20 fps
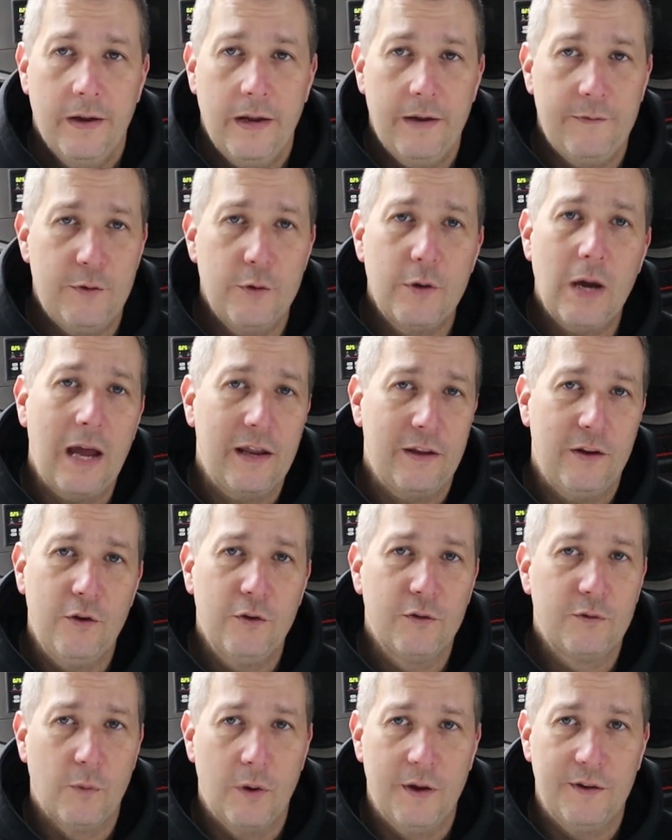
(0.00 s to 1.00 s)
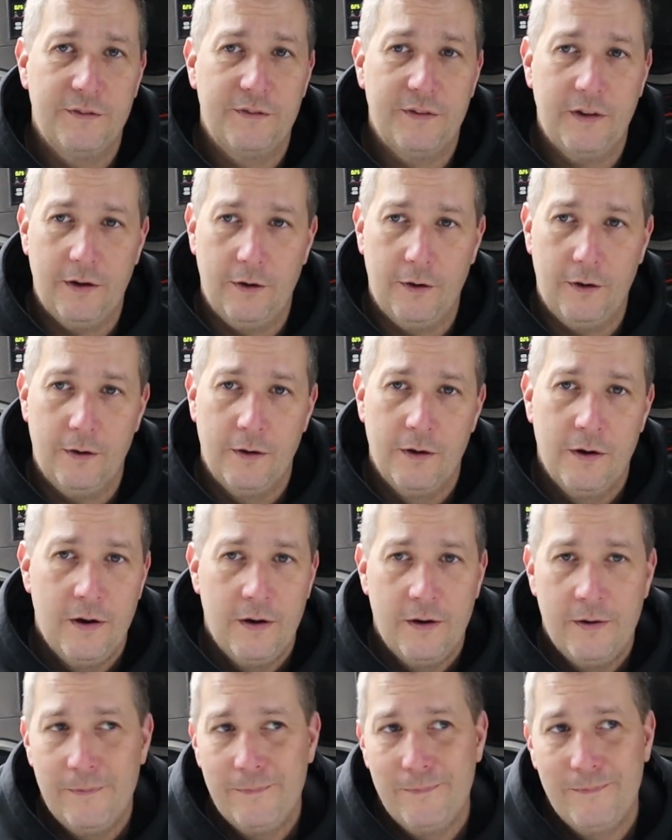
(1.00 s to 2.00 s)
If you got used ones that are
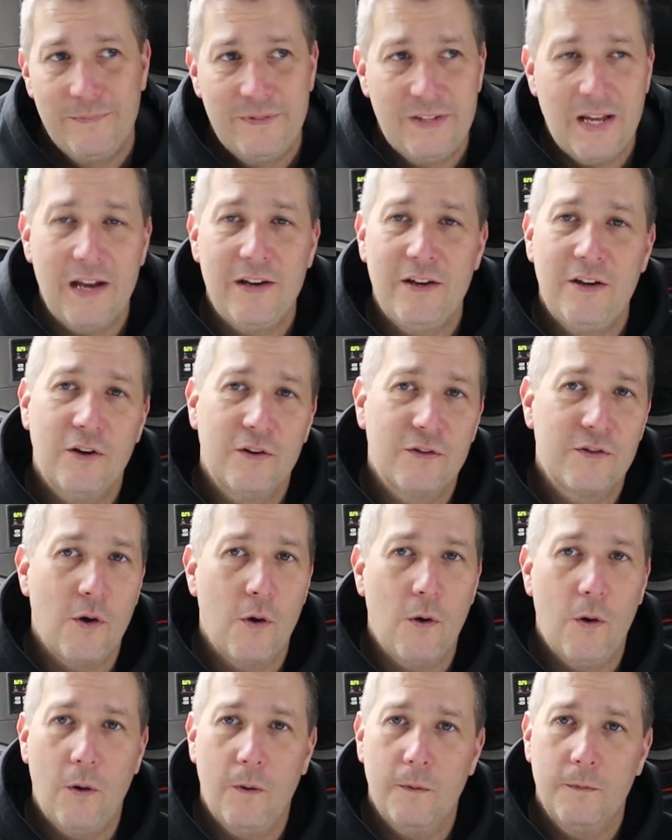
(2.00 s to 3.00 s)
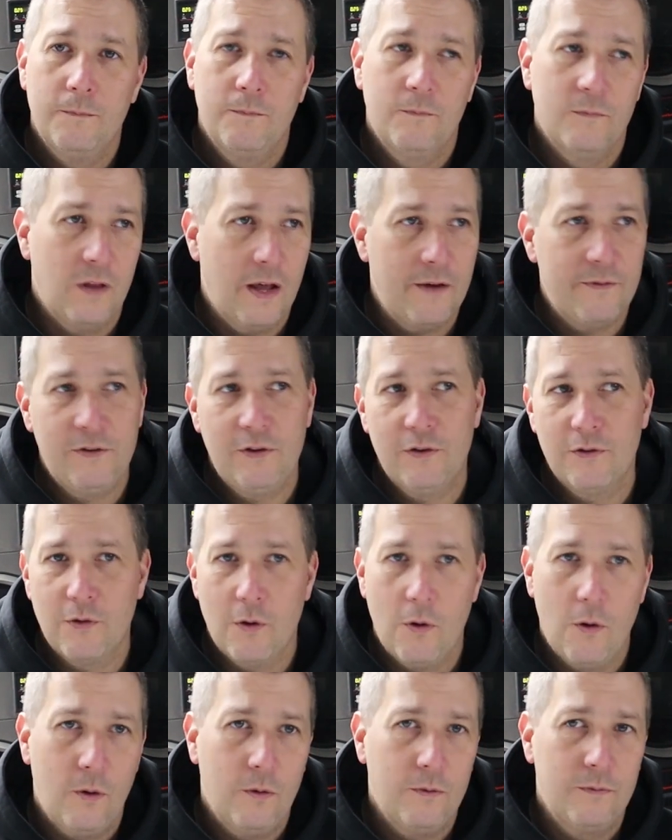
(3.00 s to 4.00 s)
10 years old, 11 years
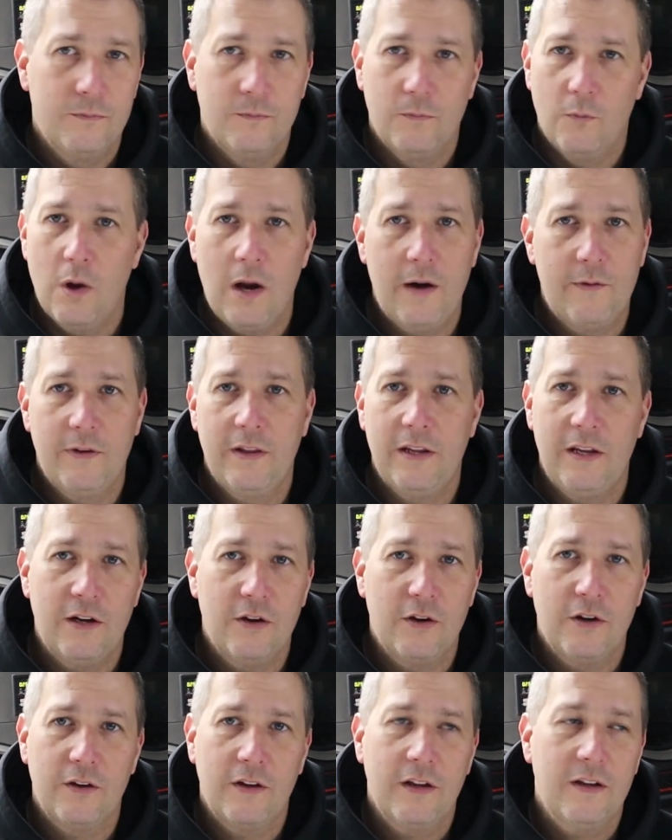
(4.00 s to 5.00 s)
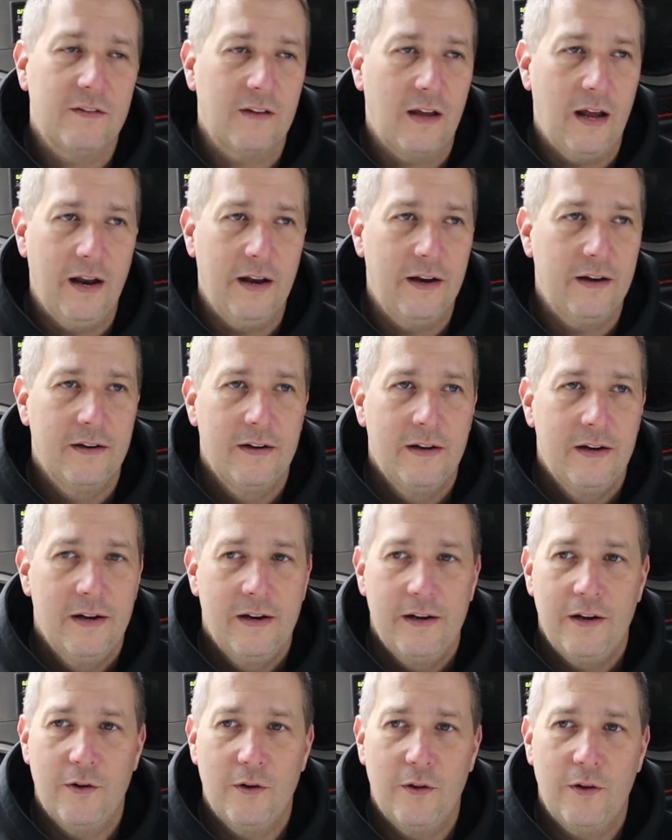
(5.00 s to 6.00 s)
old, whatever the year it is on it,
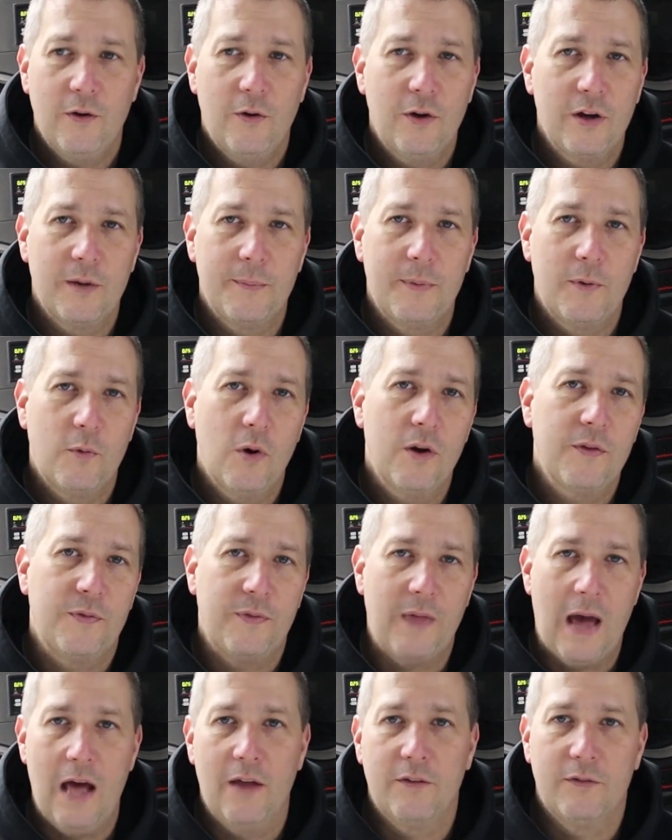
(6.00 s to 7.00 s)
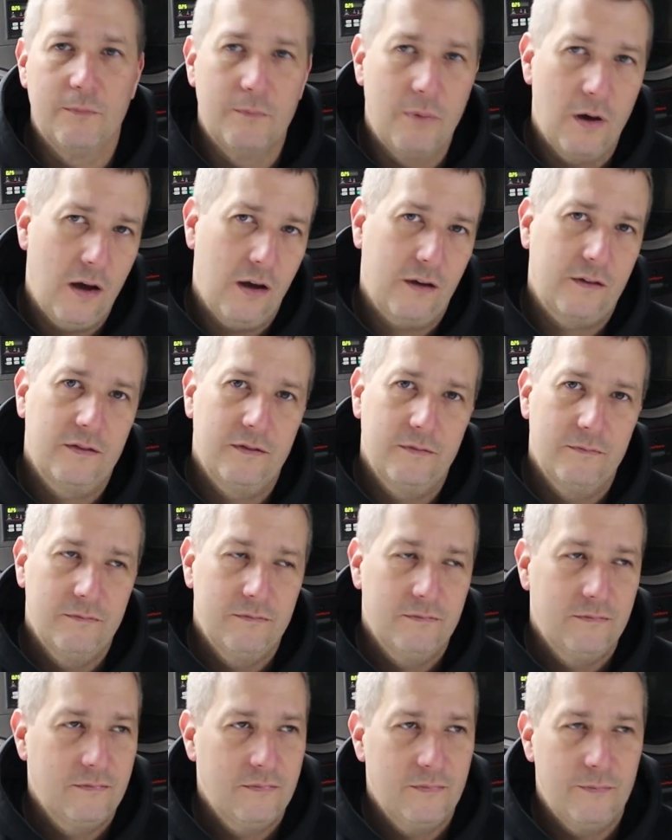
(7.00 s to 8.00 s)
you know, they're only going to be worth $1,000.
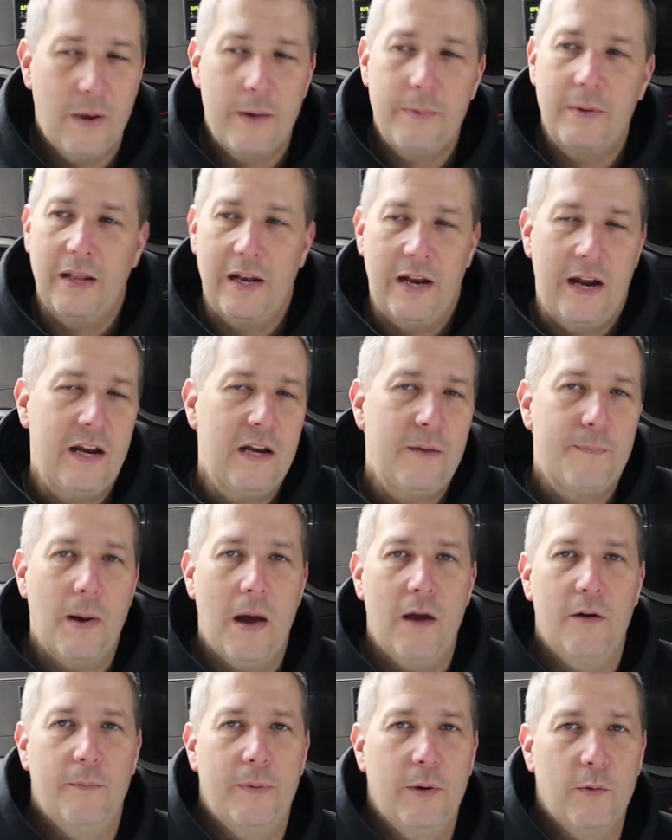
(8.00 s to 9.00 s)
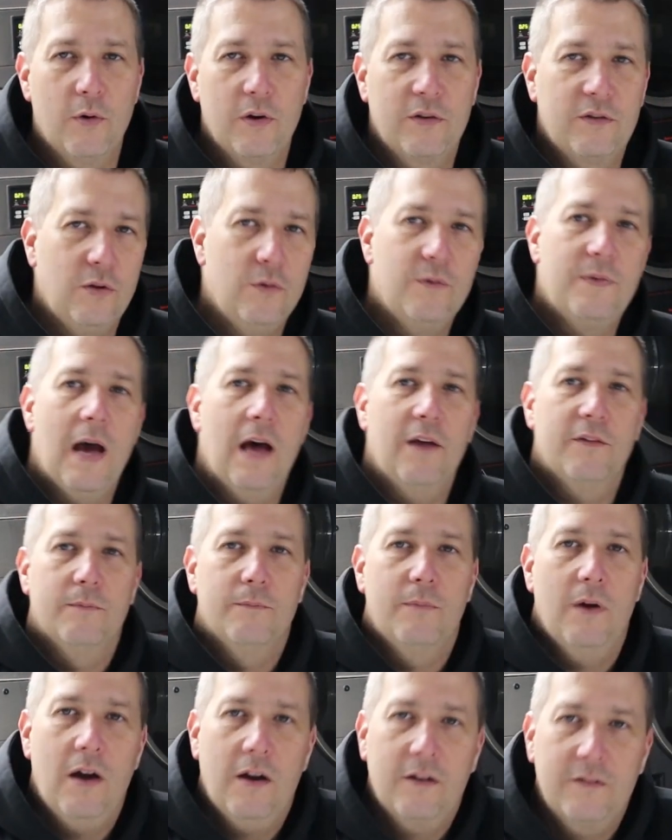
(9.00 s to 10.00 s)
Maybe an 80-pounder will be worth
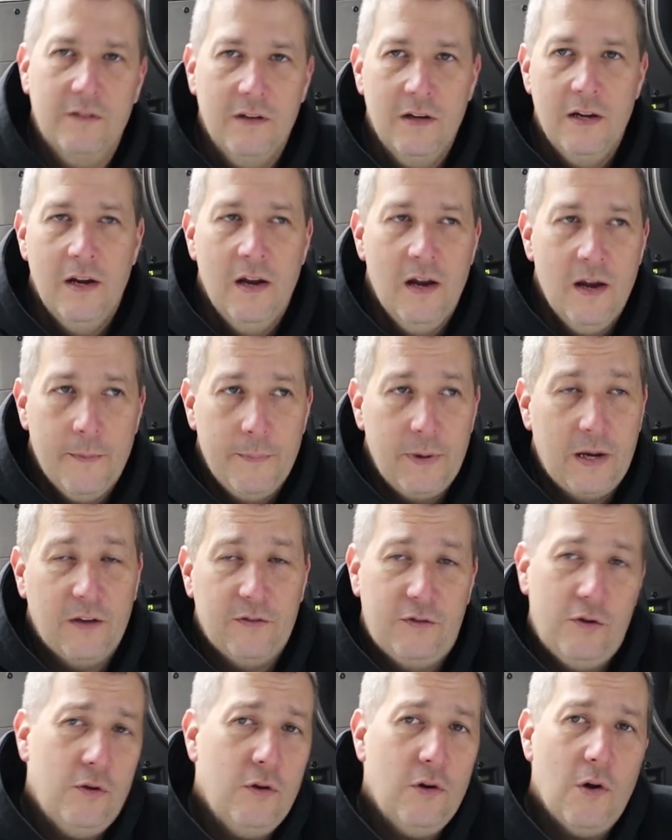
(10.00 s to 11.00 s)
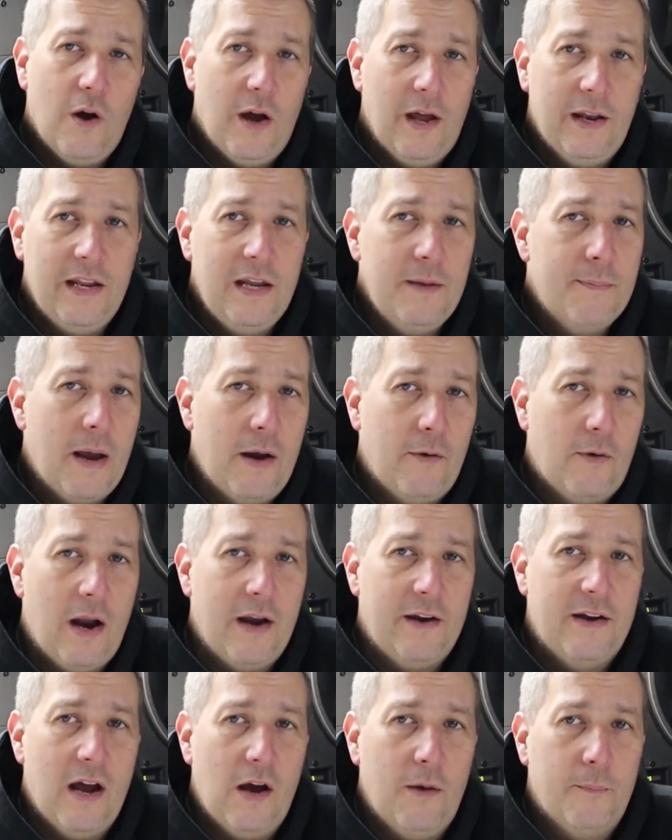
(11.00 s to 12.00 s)
$2,000. Because you can go on eBay
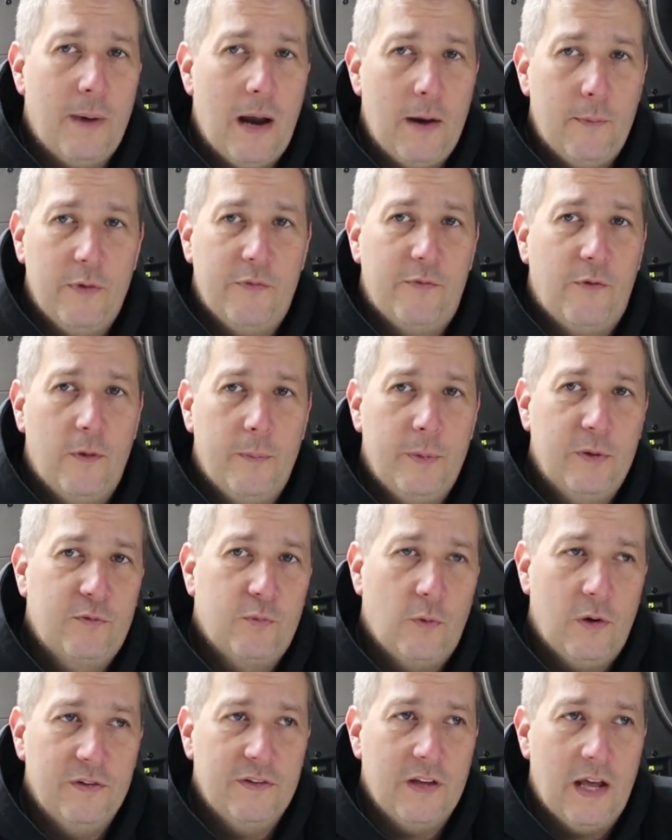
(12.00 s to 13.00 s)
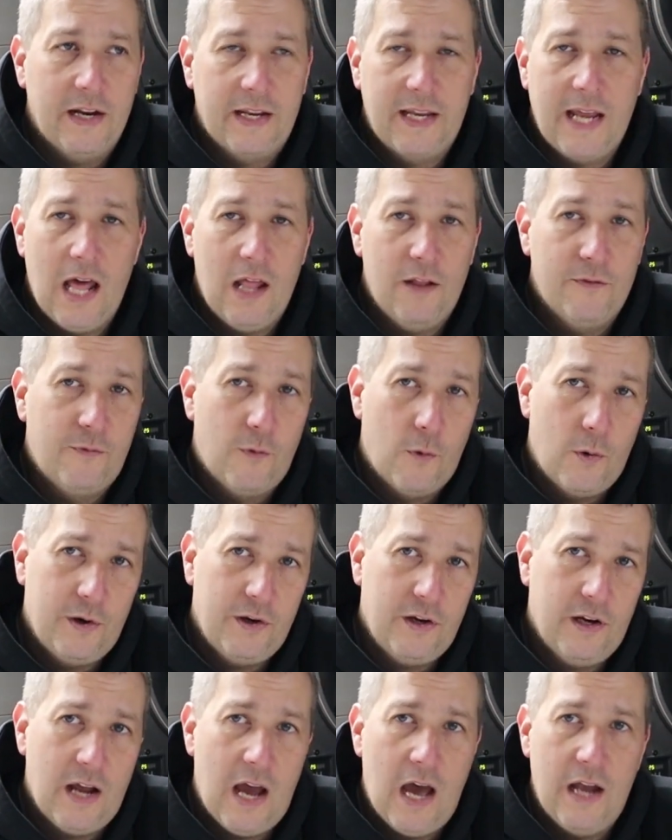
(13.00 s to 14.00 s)
right now and buy refurbished ones out of
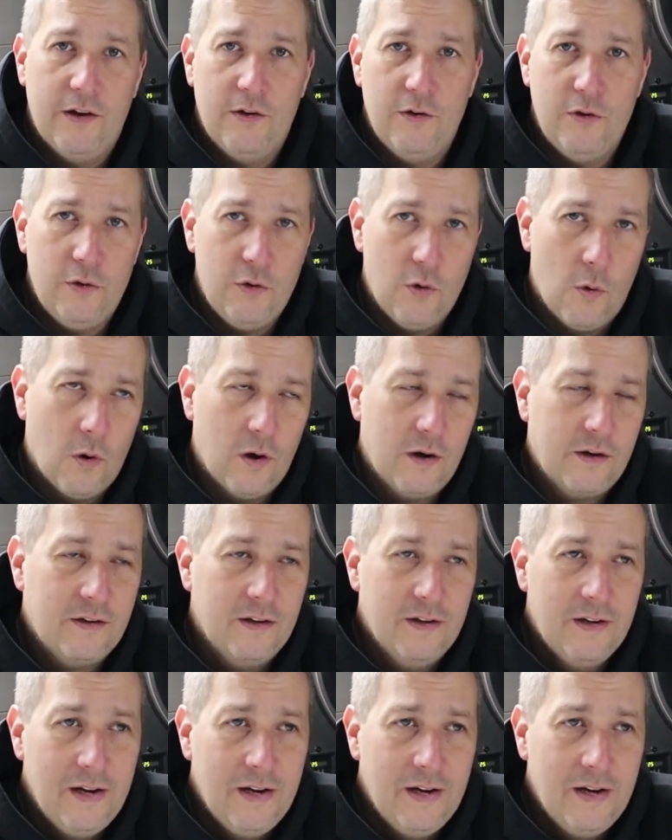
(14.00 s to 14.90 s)
California, out of New York,